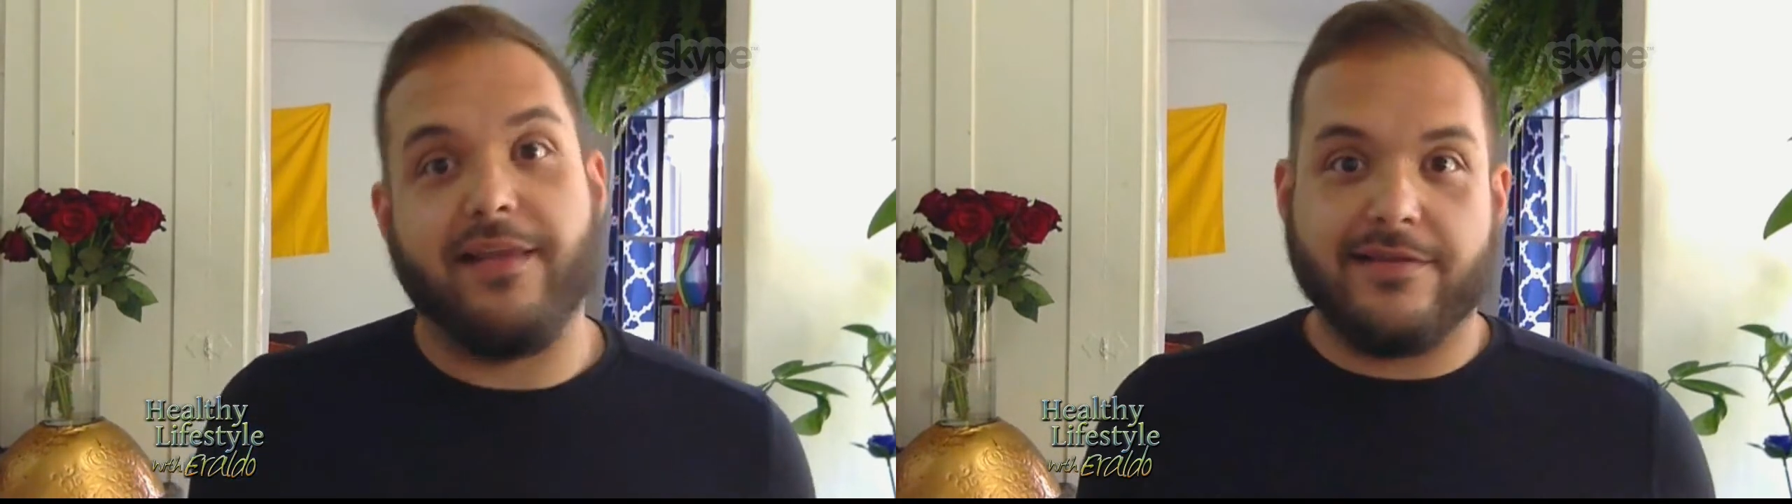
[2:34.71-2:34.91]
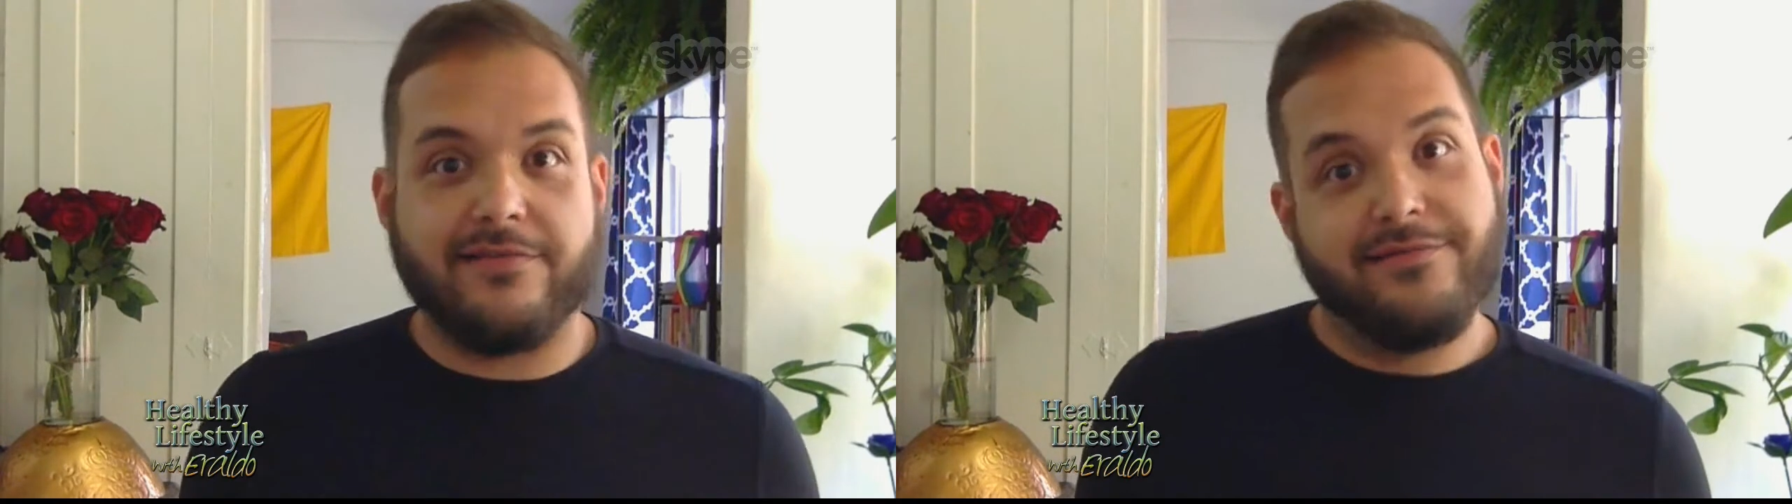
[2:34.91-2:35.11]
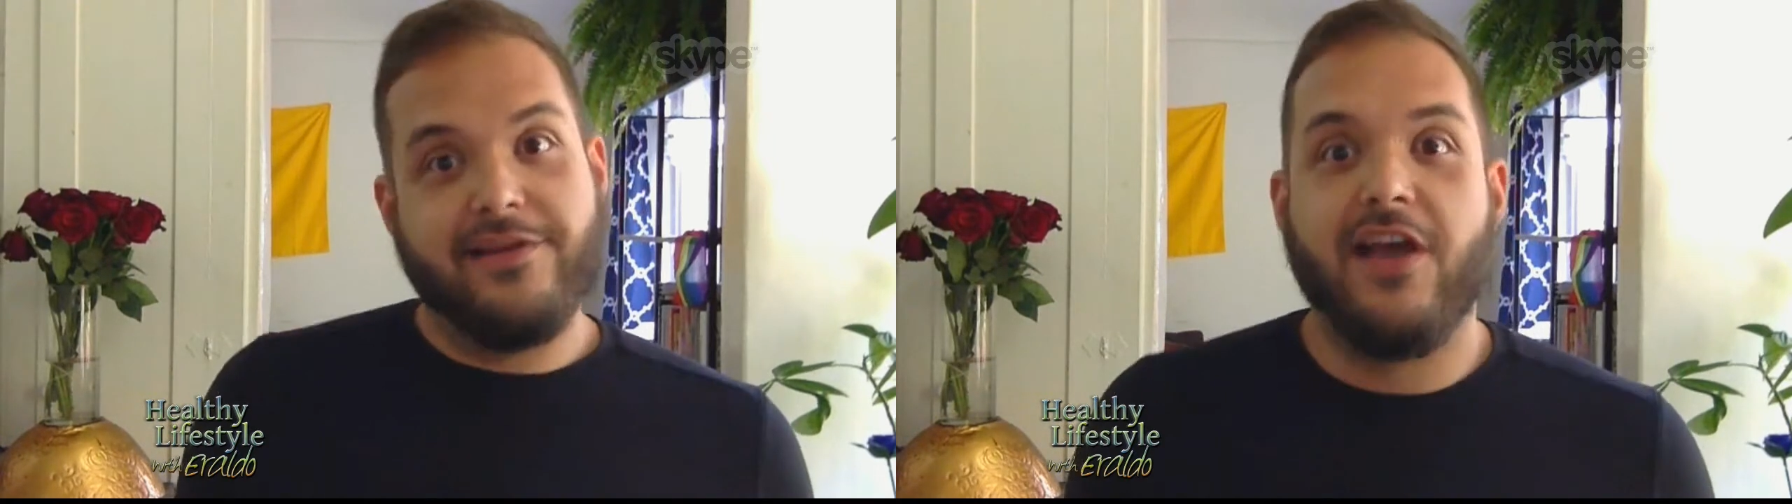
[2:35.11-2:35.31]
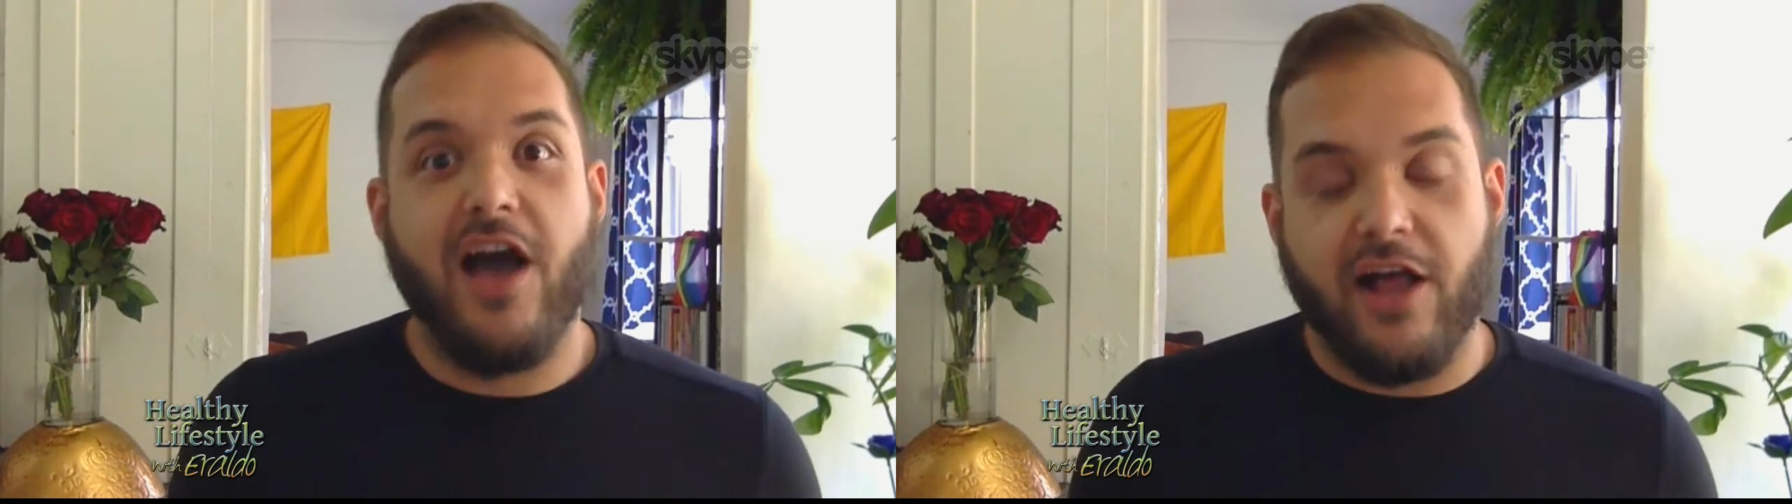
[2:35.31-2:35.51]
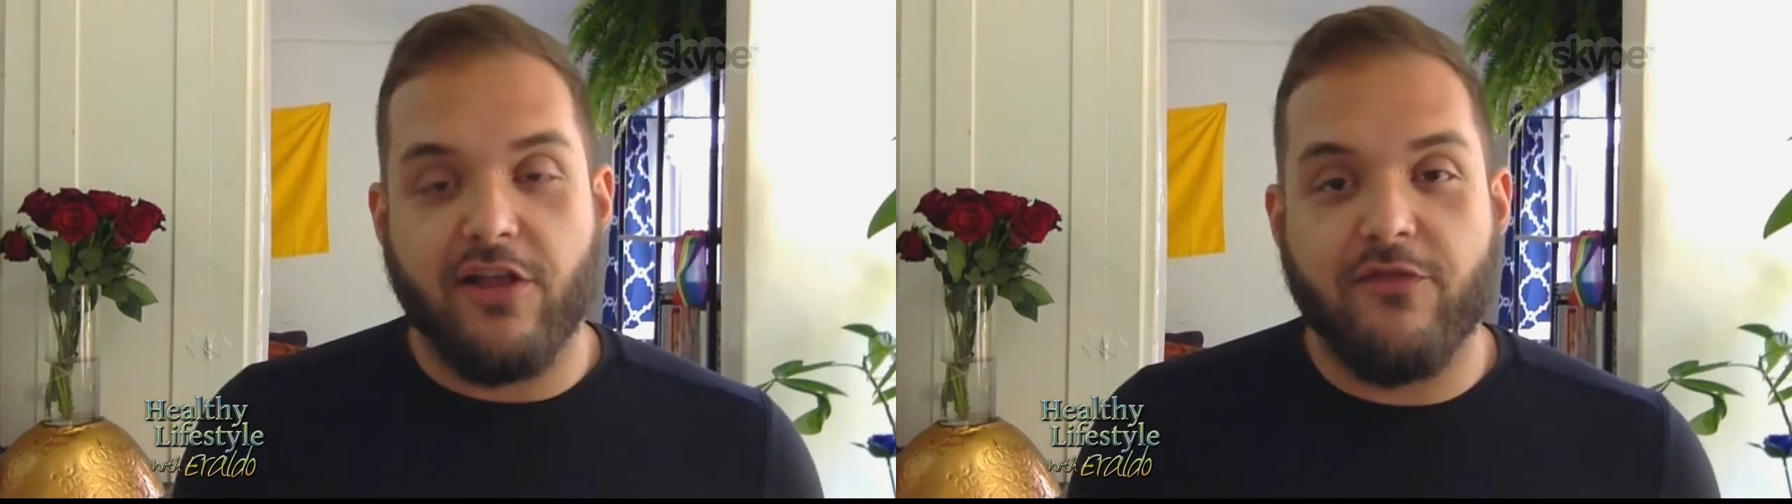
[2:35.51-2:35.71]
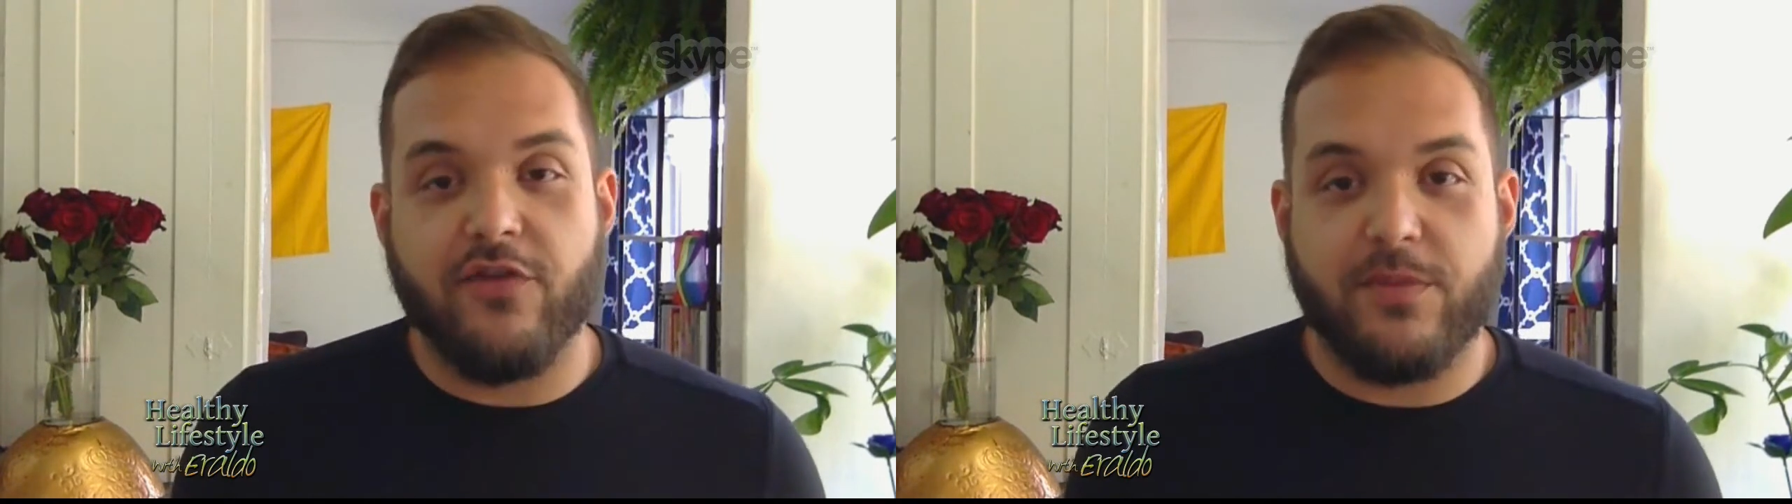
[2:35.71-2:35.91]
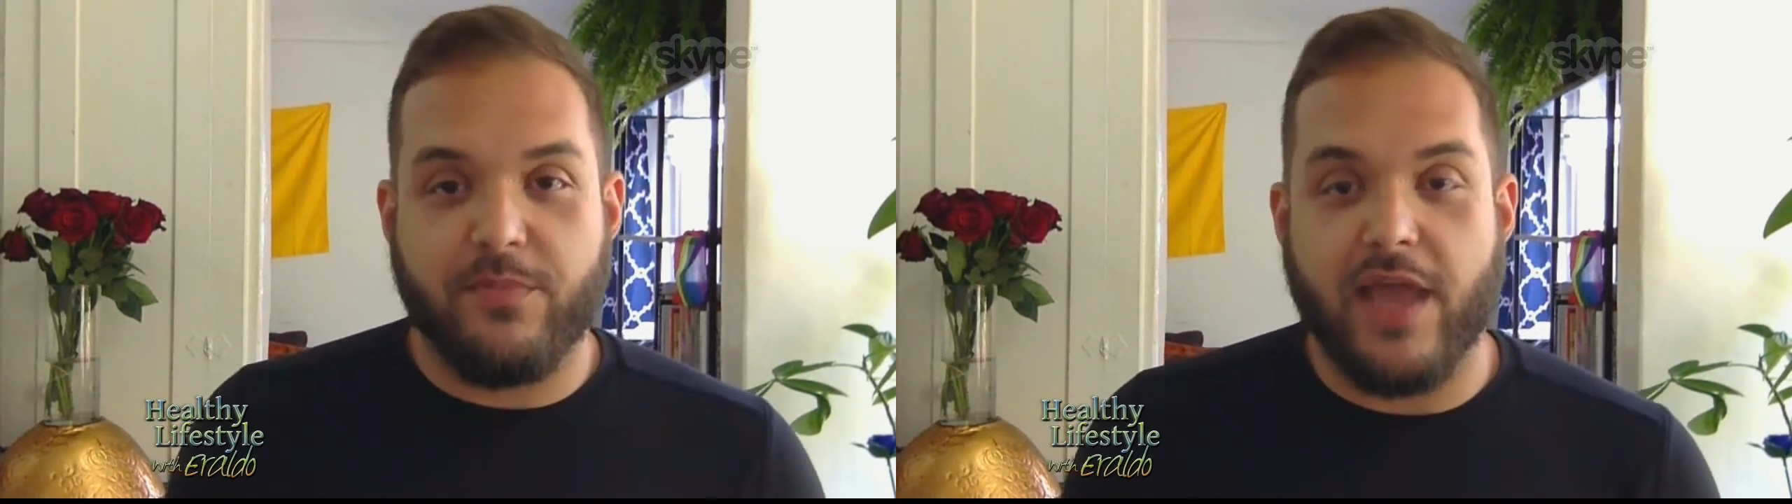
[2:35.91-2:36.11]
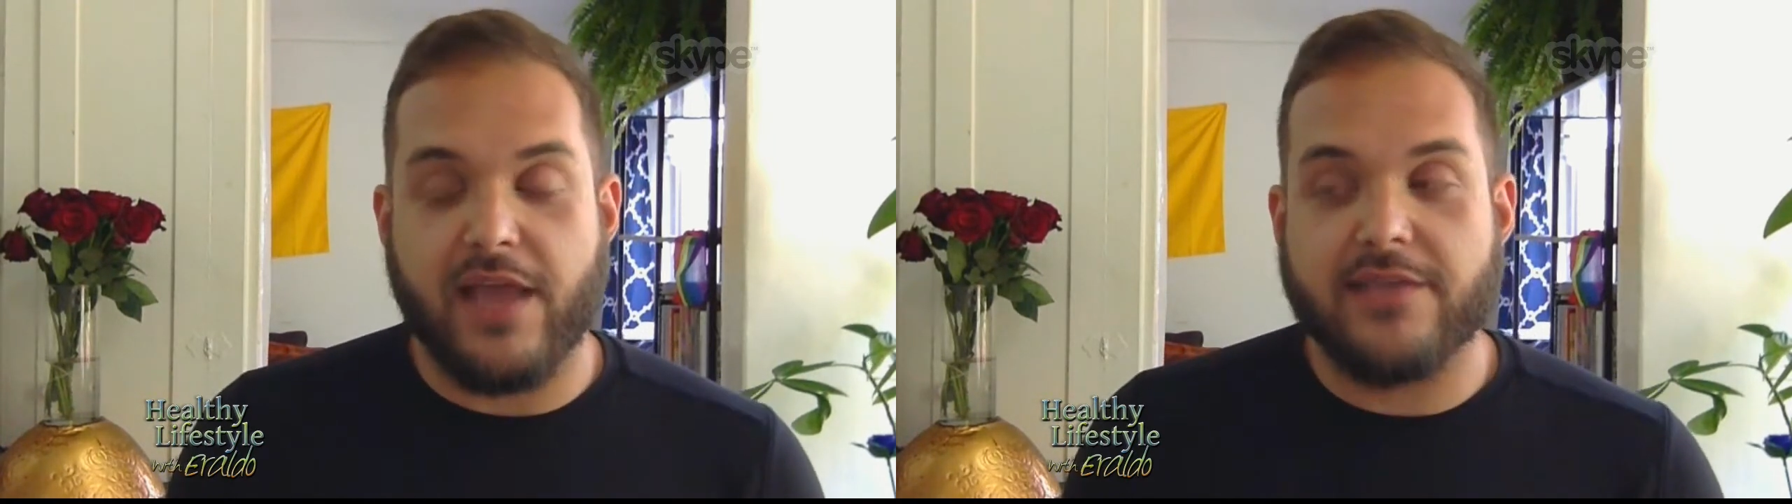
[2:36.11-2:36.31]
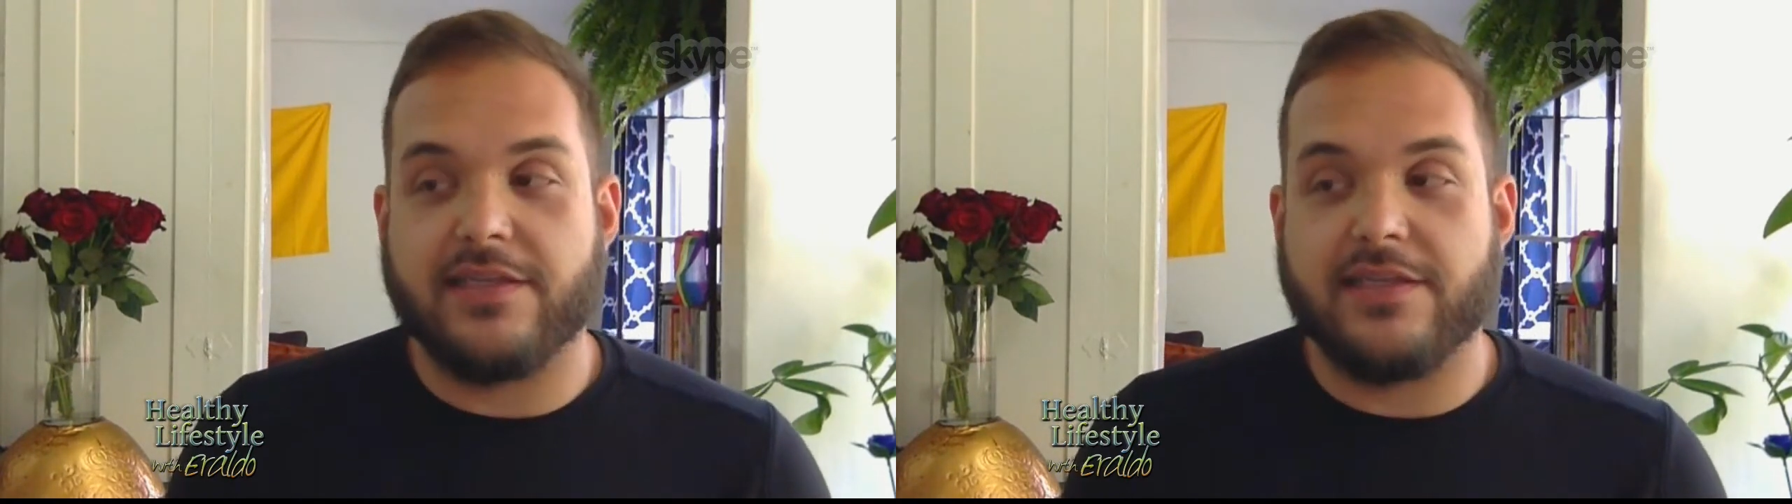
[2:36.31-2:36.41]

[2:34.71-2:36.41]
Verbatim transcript: like all over the place.